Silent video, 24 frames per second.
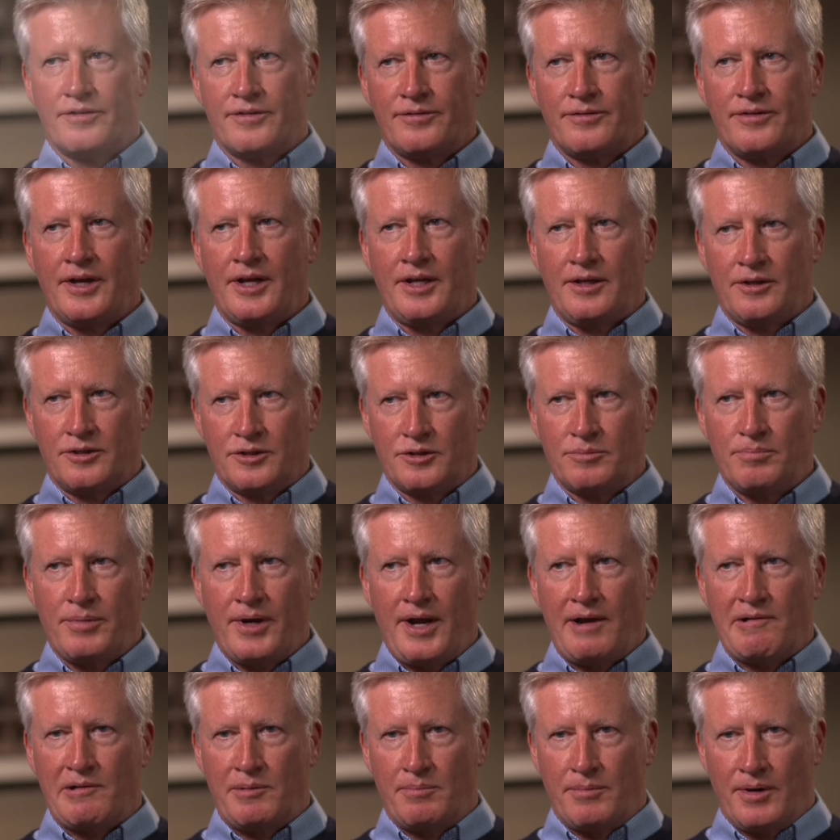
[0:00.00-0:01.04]
thing to
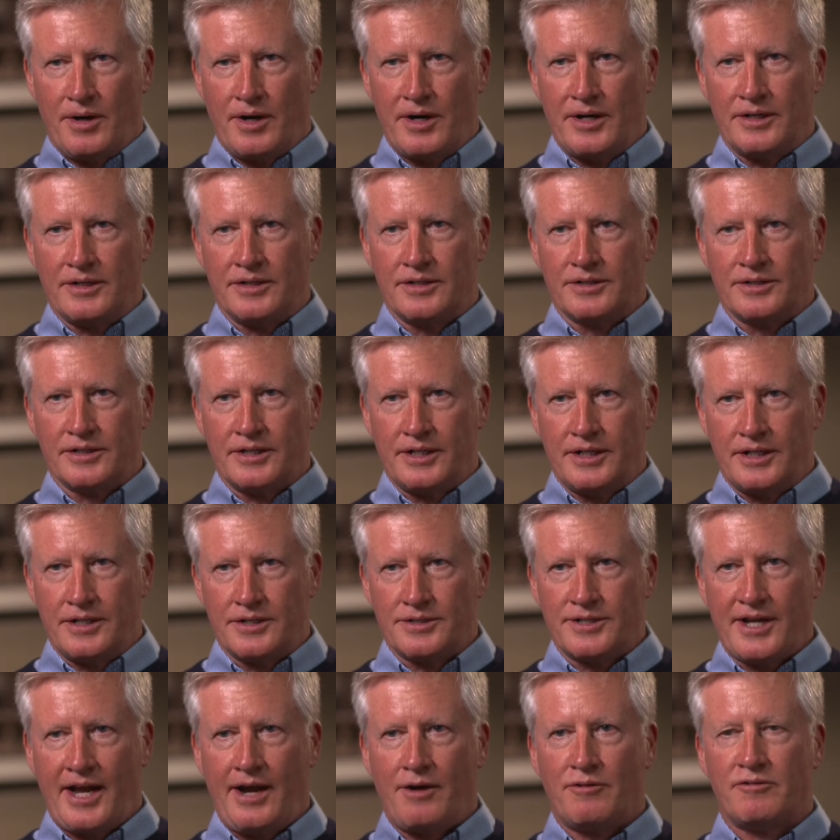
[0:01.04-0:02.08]
bear in mind
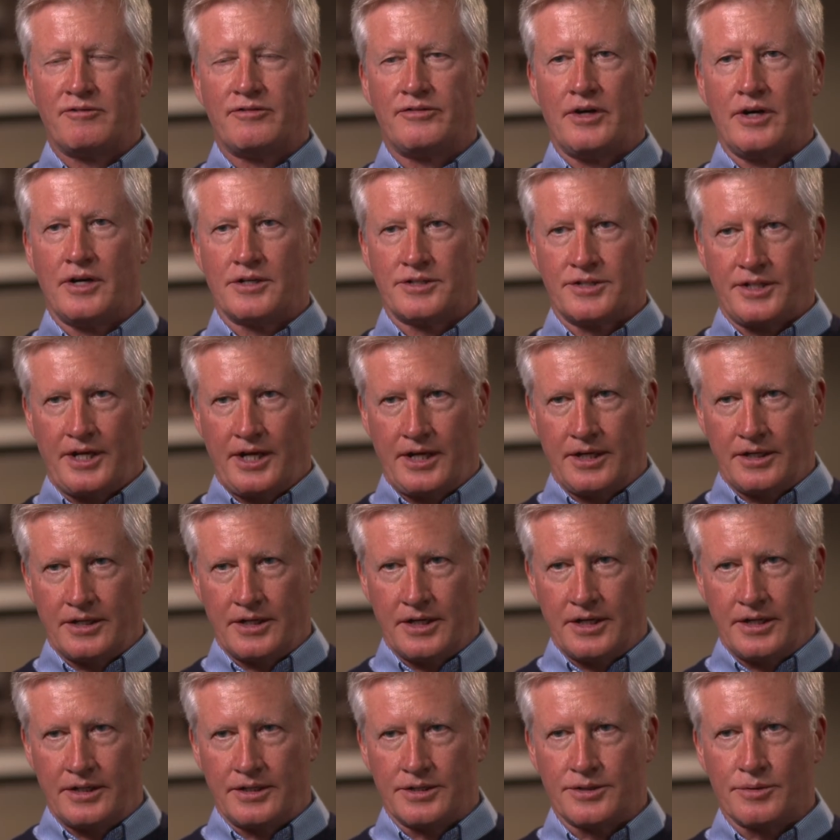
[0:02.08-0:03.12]
is how fast
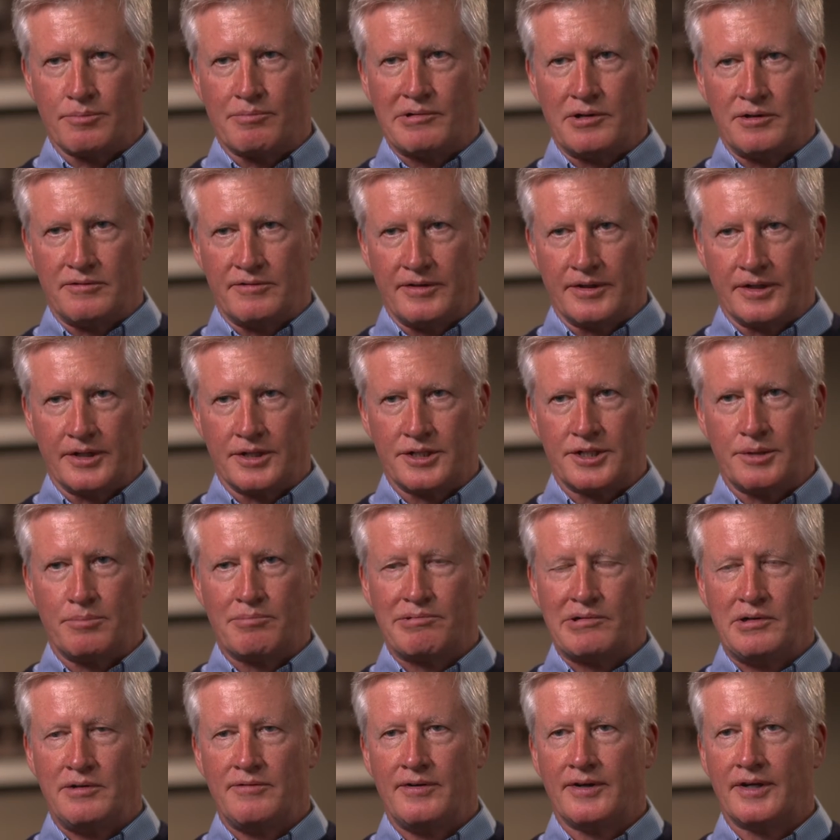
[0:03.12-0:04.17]
AI is improving. It's
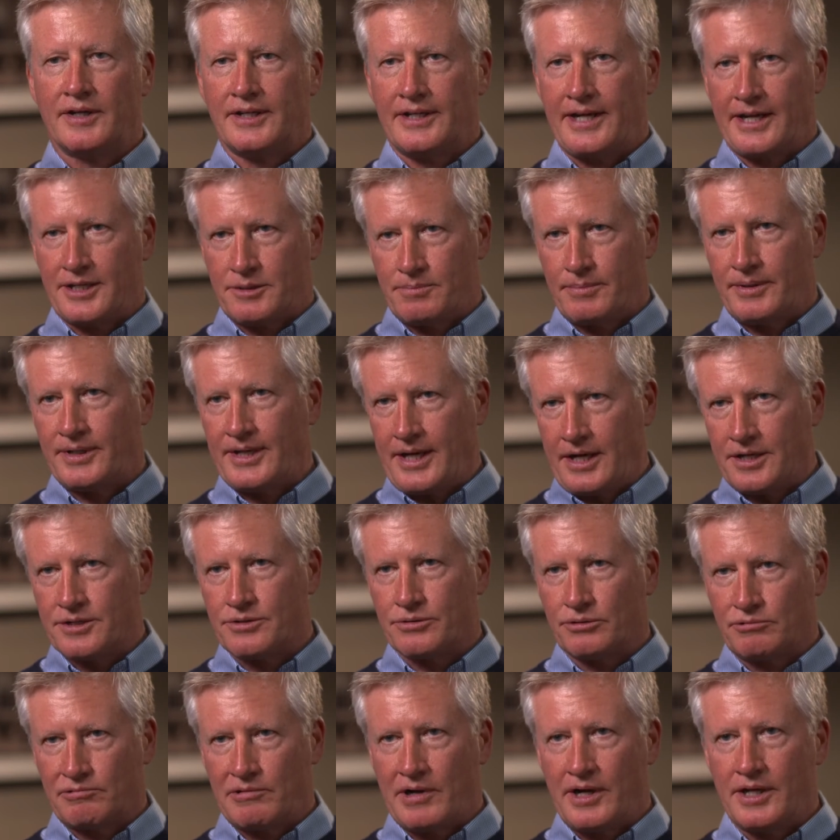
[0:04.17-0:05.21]
improving at an
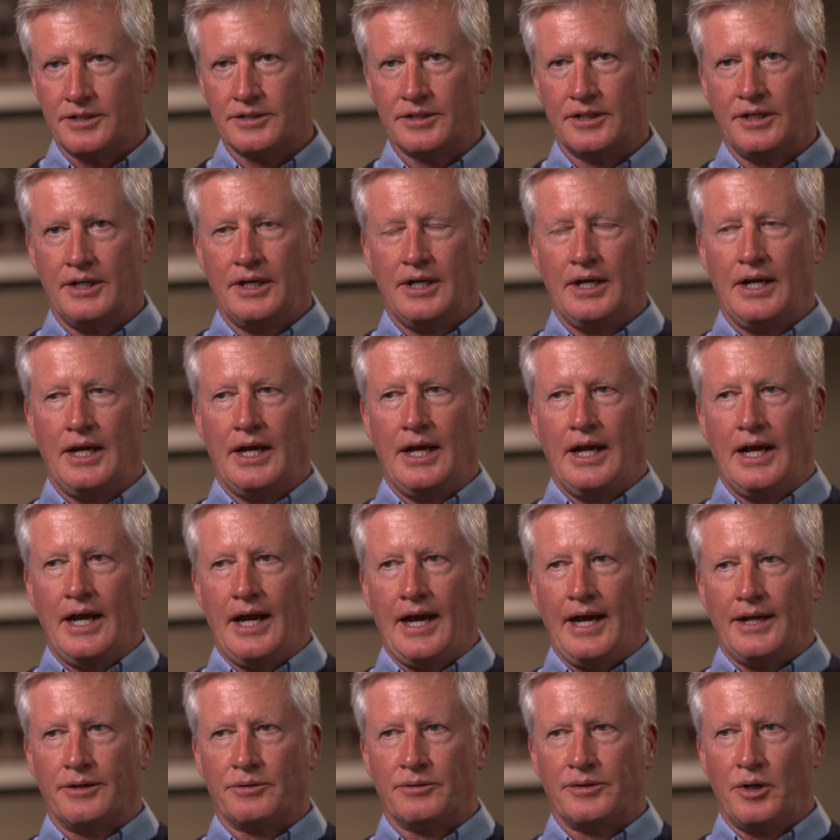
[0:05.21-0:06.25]
exponential rate.
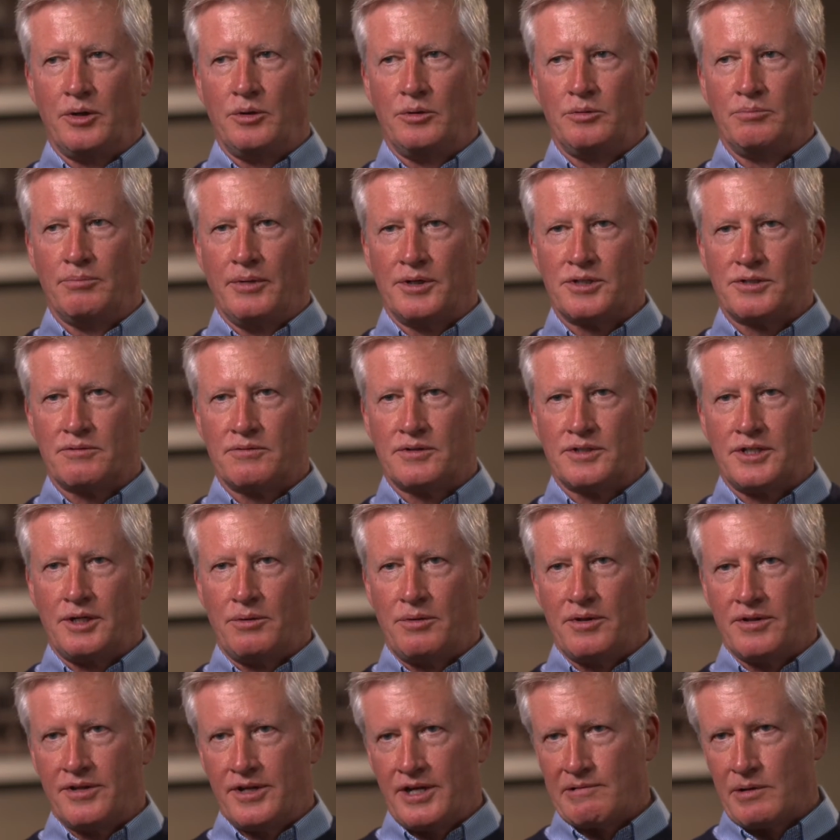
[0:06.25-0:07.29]
And although most of us know
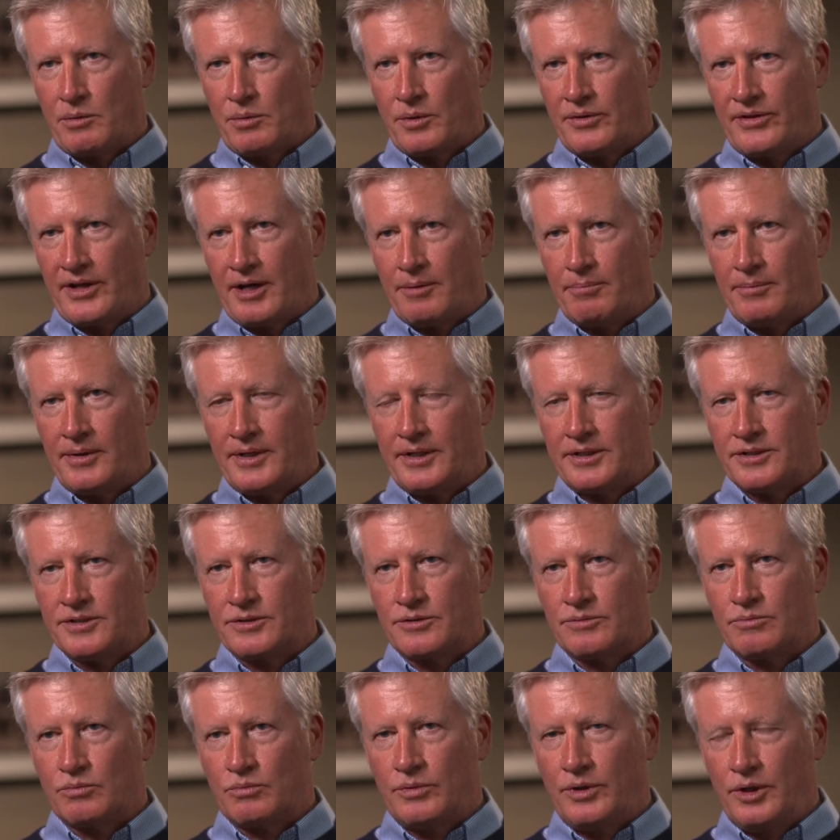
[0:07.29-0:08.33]
in theory what that
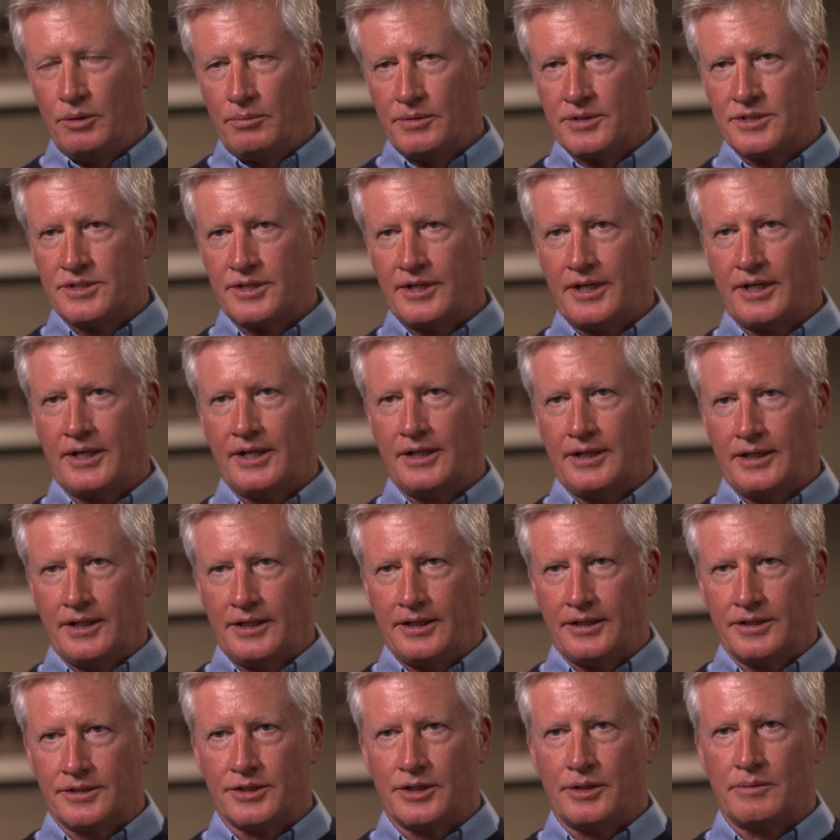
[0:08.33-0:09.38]
means, humans think in
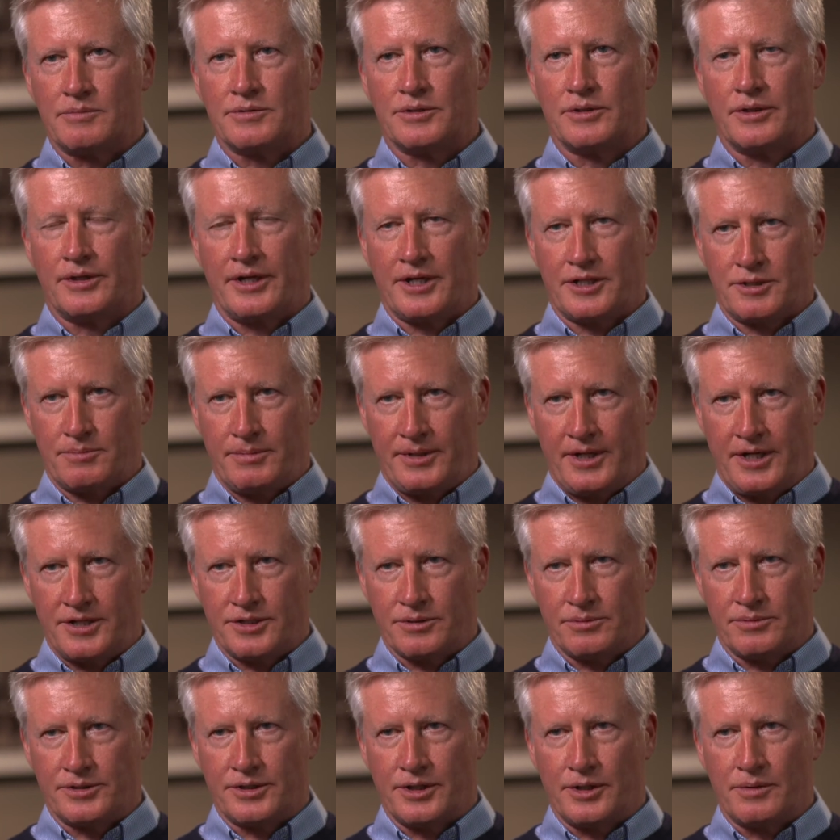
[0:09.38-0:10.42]
linear terms, not
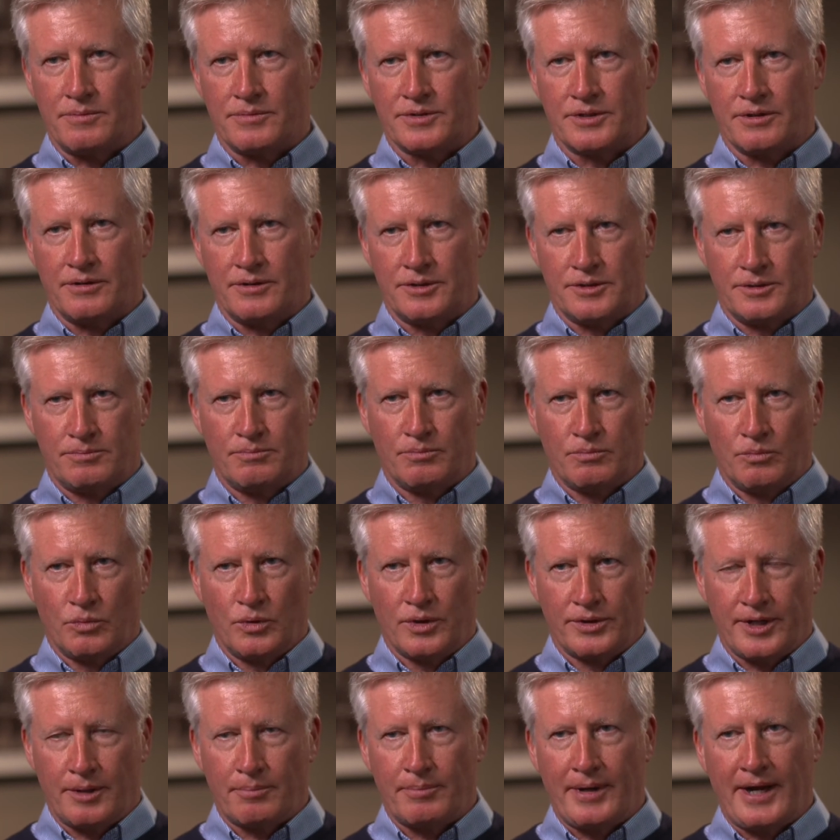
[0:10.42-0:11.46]
exponential terms. So it's
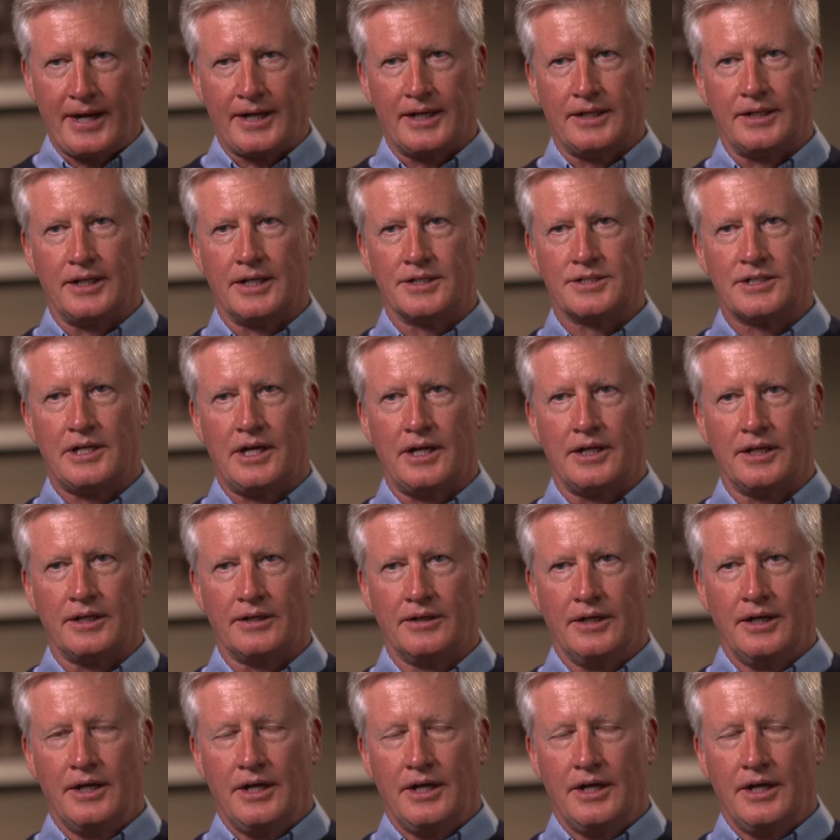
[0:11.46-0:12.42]
worth unpacking that slightly.